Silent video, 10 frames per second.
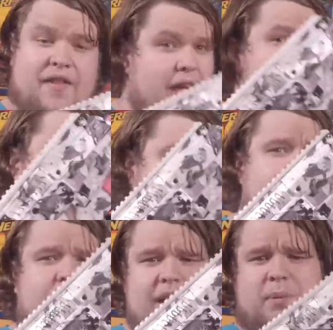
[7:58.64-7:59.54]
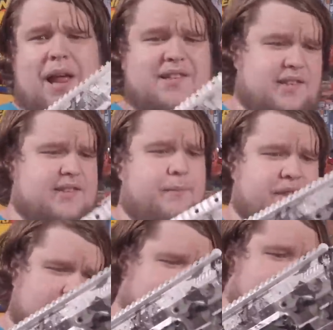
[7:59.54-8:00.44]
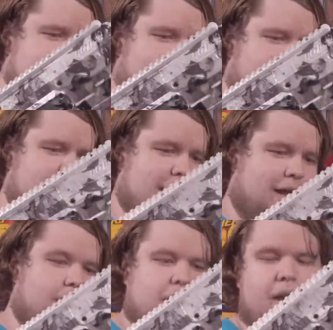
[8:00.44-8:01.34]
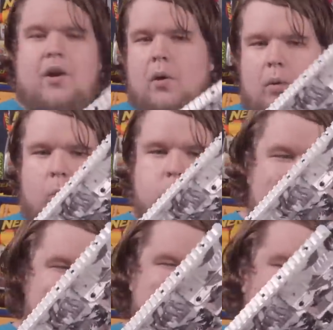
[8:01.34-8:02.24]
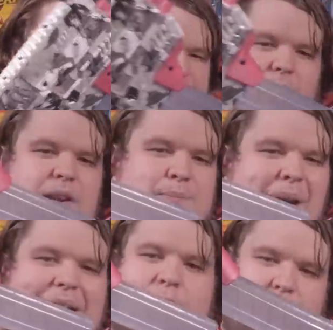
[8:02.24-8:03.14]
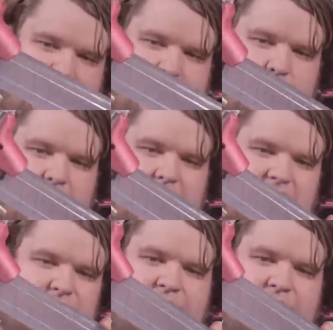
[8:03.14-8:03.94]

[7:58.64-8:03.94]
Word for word: And that definitely applies to something like this FDL it's not very bad with like one of the